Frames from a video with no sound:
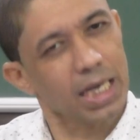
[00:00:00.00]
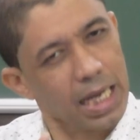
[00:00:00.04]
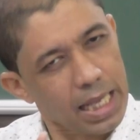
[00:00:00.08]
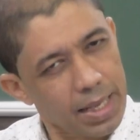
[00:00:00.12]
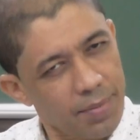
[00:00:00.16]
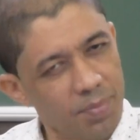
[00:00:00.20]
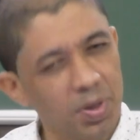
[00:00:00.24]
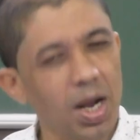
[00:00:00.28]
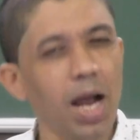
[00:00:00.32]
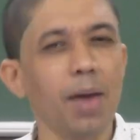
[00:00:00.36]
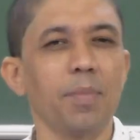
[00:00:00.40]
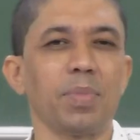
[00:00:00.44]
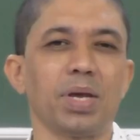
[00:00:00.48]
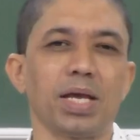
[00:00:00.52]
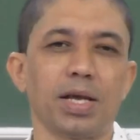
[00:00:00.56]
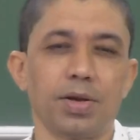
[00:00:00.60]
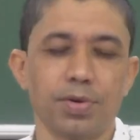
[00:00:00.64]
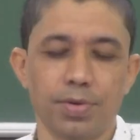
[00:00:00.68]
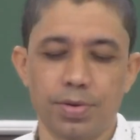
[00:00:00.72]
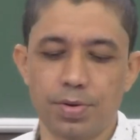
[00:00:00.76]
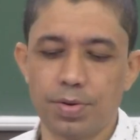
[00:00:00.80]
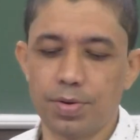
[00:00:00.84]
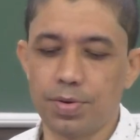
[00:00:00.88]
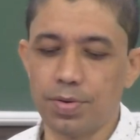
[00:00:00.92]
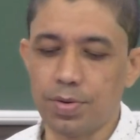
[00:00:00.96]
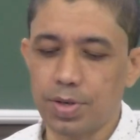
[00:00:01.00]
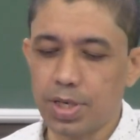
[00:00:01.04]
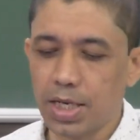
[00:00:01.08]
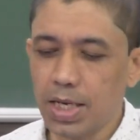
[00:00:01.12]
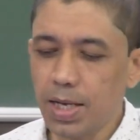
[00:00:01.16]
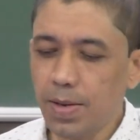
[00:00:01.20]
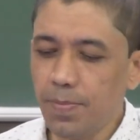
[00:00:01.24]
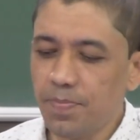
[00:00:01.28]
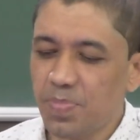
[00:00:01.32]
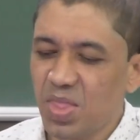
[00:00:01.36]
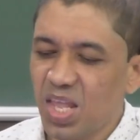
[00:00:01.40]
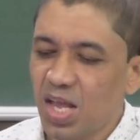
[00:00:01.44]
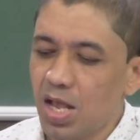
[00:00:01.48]
i am coming
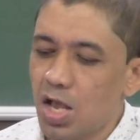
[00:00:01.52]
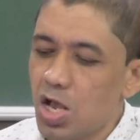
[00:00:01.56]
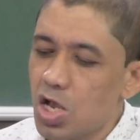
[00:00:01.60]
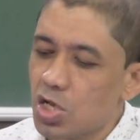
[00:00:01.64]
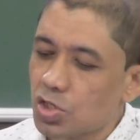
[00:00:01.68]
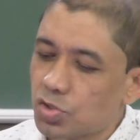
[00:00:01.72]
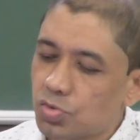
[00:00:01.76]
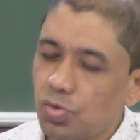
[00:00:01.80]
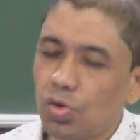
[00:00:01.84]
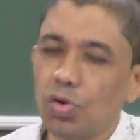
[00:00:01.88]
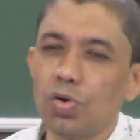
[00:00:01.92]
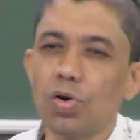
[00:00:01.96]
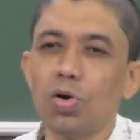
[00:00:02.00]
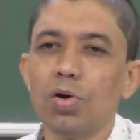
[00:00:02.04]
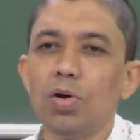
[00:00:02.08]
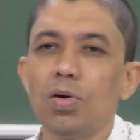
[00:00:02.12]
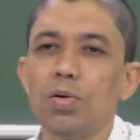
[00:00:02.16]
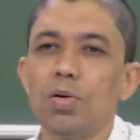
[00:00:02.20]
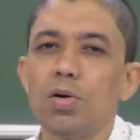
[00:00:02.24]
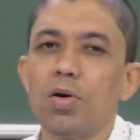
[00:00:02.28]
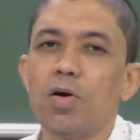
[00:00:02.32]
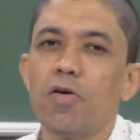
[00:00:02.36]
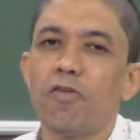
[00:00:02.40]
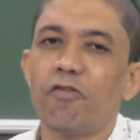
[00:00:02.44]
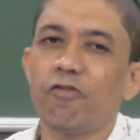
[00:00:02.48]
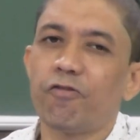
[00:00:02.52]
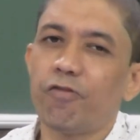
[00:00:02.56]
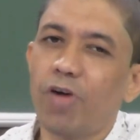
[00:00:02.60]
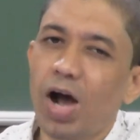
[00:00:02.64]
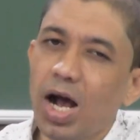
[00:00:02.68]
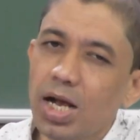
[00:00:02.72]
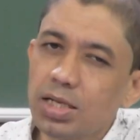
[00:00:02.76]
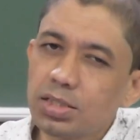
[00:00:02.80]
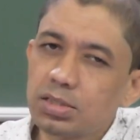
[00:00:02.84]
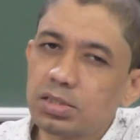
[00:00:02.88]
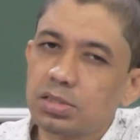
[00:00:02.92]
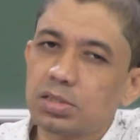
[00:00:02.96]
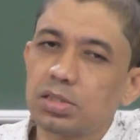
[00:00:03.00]
okay so
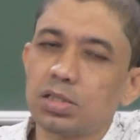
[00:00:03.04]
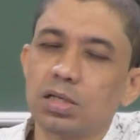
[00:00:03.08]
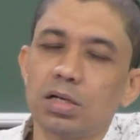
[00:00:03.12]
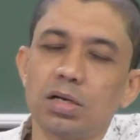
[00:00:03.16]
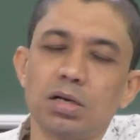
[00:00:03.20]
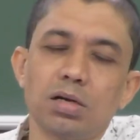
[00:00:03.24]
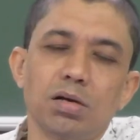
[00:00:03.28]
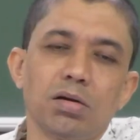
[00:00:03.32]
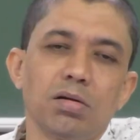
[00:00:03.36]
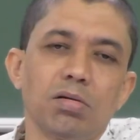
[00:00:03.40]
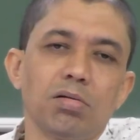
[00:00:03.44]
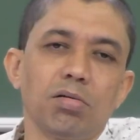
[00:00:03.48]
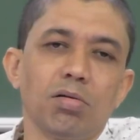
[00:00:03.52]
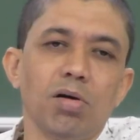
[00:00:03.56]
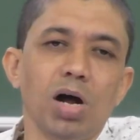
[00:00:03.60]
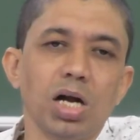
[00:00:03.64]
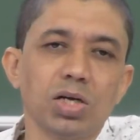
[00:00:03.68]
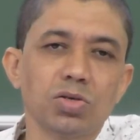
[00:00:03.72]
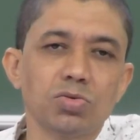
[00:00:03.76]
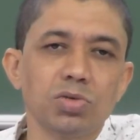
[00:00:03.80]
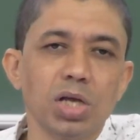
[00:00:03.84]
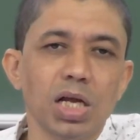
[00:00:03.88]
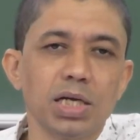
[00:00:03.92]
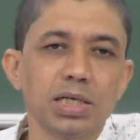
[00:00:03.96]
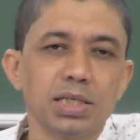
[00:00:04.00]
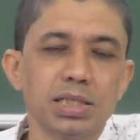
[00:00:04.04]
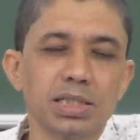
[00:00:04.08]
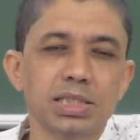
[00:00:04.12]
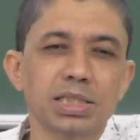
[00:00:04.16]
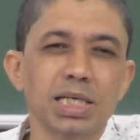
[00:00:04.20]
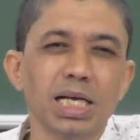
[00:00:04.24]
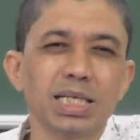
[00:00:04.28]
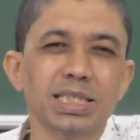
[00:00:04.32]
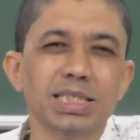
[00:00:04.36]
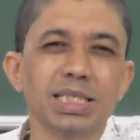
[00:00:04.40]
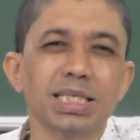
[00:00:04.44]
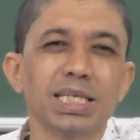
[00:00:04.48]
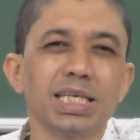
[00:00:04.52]
first uh, what we are
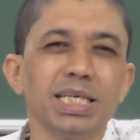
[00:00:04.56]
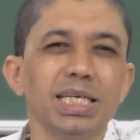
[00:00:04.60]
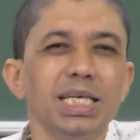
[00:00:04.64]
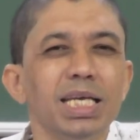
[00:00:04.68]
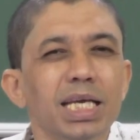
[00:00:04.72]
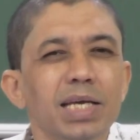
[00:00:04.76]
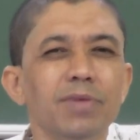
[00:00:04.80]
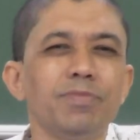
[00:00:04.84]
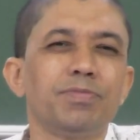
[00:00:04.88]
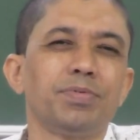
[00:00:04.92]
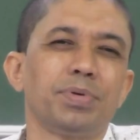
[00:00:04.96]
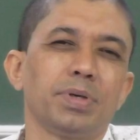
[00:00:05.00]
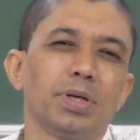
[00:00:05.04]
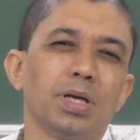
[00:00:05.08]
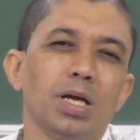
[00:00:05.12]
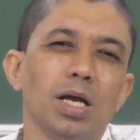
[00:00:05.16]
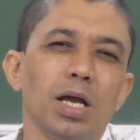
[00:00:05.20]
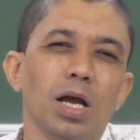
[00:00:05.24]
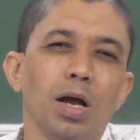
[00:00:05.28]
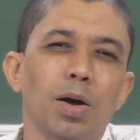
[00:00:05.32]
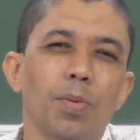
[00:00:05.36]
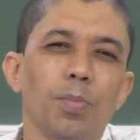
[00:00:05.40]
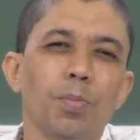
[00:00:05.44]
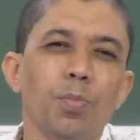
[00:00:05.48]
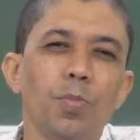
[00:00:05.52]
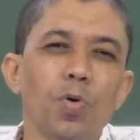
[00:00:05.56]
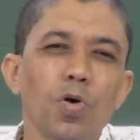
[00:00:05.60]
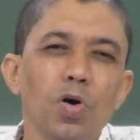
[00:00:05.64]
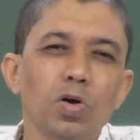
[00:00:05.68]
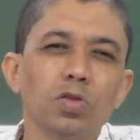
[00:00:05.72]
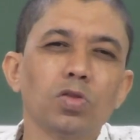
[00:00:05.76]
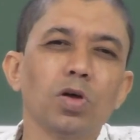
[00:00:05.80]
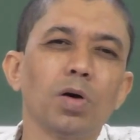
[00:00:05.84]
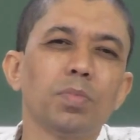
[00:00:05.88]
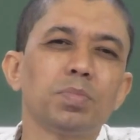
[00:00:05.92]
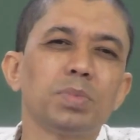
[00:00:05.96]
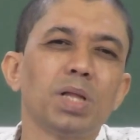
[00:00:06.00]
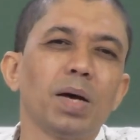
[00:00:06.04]
discussing if
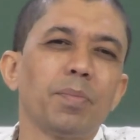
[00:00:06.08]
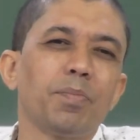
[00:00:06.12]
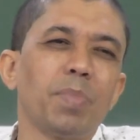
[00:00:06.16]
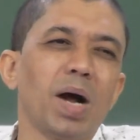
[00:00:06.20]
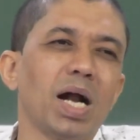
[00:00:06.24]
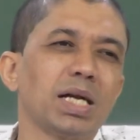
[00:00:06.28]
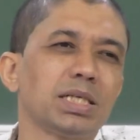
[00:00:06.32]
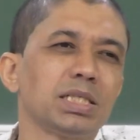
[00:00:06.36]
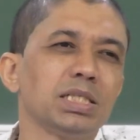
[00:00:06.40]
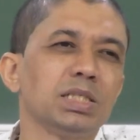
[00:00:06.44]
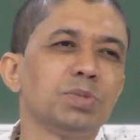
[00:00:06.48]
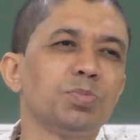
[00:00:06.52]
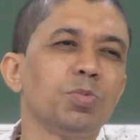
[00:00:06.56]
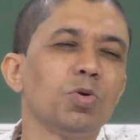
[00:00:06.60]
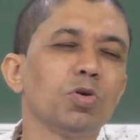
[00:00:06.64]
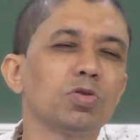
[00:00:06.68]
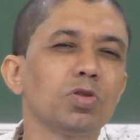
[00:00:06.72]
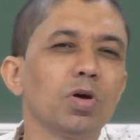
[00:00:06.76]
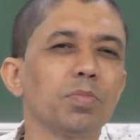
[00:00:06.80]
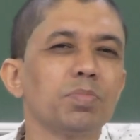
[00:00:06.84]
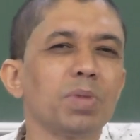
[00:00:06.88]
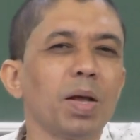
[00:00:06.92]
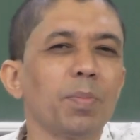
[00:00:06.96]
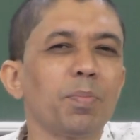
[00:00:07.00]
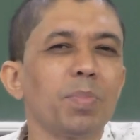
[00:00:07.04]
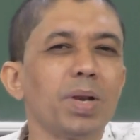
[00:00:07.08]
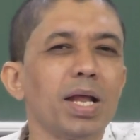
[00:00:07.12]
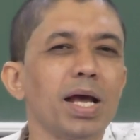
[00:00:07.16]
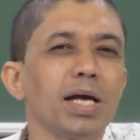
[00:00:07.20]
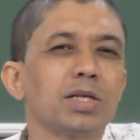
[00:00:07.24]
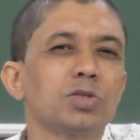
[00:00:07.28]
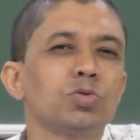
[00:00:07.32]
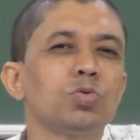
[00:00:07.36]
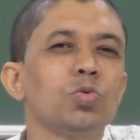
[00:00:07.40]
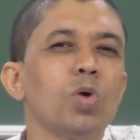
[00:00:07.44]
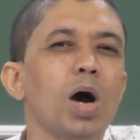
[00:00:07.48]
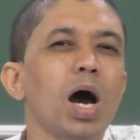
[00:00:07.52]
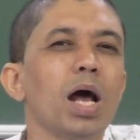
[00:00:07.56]
both of the parties, both of the
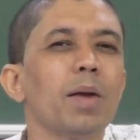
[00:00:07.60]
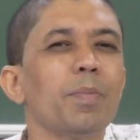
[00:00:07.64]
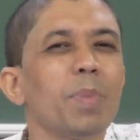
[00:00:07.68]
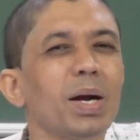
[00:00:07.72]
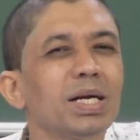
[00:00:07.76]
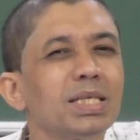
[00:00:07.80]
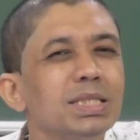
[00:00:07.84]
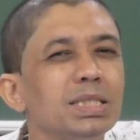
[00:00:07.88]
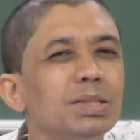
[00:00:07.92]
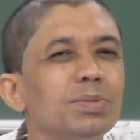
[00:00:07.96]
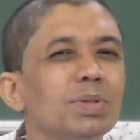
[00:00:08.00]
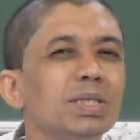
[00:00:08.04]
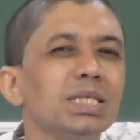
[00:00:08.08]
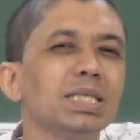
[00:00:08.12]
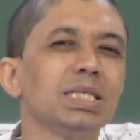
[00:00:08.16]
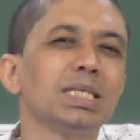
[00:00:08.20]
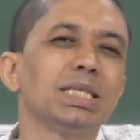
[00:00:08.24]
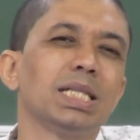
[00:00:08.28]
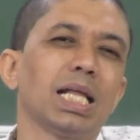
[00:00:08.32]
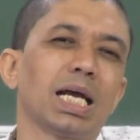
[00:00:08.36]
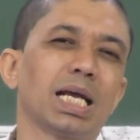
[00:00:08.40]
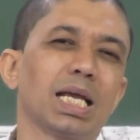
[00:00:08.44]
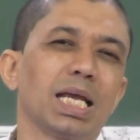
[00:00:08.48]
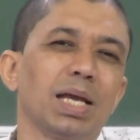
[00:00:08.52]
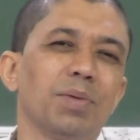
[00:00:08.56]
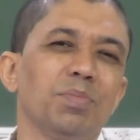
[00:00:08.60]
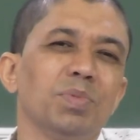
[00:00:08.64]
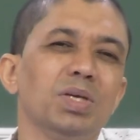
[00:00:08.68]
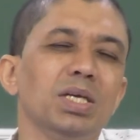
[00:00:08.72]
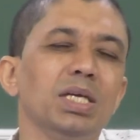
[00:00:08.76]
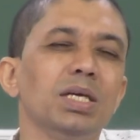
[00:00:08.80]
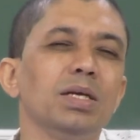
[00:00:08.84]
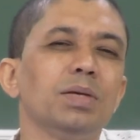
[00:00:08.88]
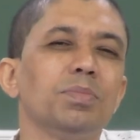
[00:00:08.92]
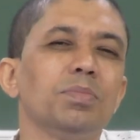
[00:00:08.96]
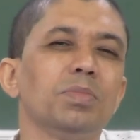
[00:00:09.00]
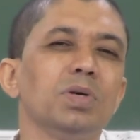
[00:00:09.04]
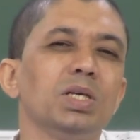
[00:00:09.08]
players who are participating in the game,
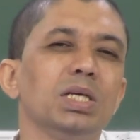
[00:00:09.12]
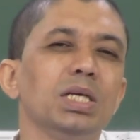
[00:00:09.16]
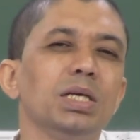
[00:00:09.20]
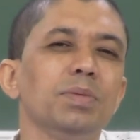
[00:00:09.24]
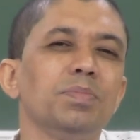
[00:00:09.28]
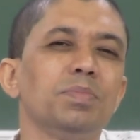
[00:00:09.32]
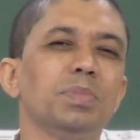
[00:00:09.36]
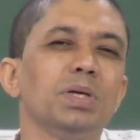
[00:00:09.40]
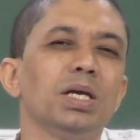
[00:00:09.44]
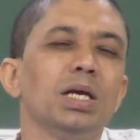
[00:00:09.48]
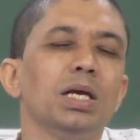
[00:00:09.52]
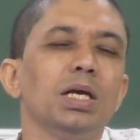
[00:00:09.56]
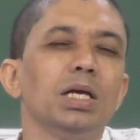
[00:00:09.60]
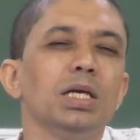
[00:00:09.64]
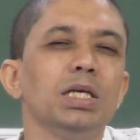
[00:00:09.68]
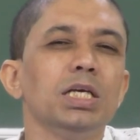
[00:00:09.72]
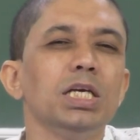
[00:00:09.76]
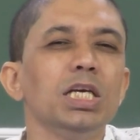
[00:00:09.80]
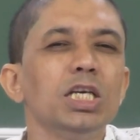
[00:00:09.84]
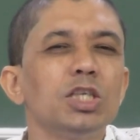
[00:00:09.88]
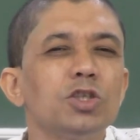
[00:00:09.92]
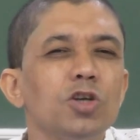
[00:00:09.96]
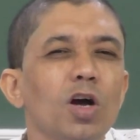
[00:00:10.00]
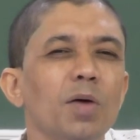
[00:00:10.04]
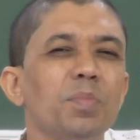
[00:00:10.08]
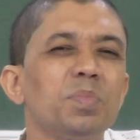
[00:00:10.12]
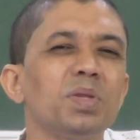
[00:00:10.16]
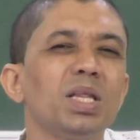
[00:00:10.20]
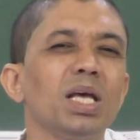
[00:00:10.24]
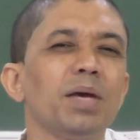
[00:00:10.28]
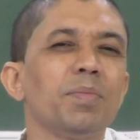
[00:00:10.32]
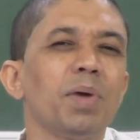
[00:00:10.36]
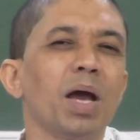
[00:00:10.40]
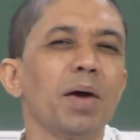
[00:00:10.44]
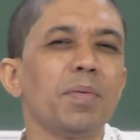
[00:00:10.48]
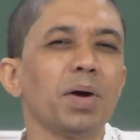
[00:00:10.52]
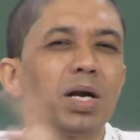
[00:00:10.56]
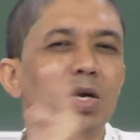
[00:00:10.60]
if, if each of
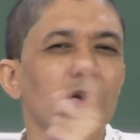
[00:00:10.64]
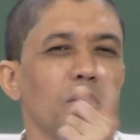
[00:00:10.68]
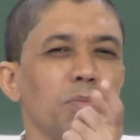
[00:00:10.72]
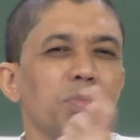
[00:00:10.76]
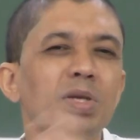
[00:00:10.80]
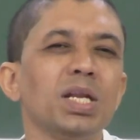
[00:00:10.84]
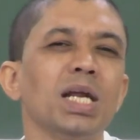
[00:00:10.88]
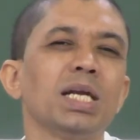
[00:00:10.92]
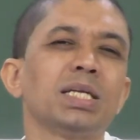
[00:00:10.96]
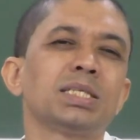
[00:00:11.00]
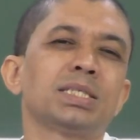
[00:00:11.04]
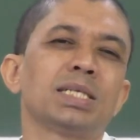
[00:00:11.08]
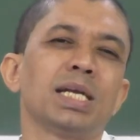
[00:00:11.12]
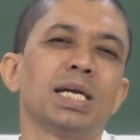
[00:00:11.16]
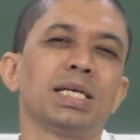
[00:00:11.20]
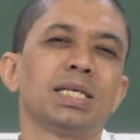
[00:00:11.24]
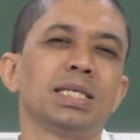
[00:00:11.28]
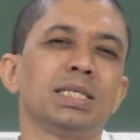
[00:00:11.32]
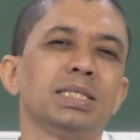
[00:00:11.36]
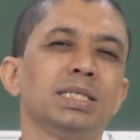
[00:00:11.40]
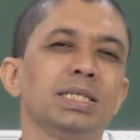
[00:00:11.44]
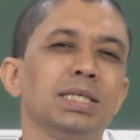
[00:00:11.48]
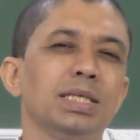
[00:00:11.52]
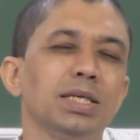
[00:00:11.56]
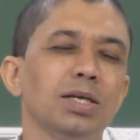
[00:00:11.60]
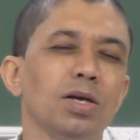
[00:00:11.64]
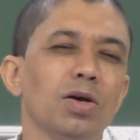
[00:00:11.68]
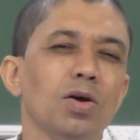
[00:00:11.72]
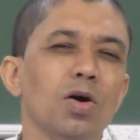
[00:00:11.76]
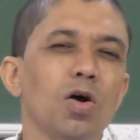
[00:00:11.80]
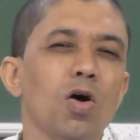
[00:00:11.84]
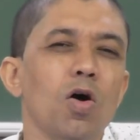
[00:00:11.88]
them have a dominant strategy,